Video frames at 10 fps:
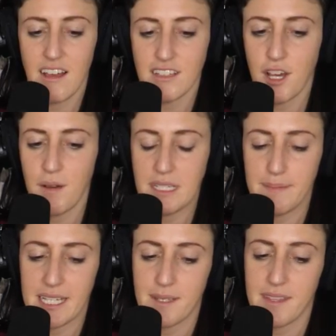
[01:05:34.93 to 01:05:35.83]
He also is
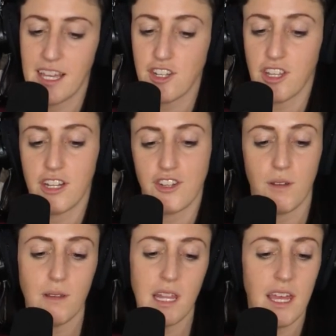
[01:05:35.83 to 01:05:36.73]
obsessed with Angelina
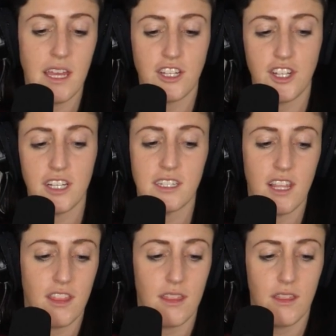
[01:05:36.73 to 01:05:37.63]
Jolie.
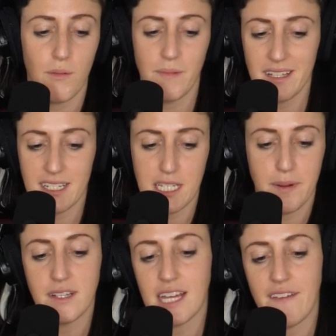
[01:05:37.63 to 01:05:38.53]
She's the
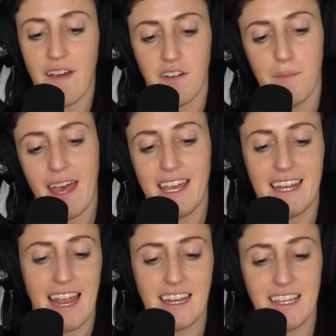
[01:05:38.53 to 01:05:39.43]
realest person I've ever met
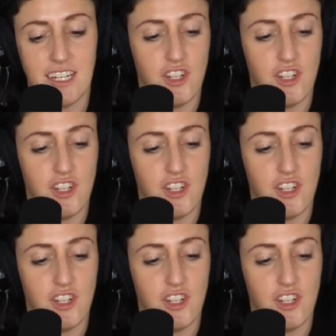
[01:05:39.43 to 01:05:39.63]
in any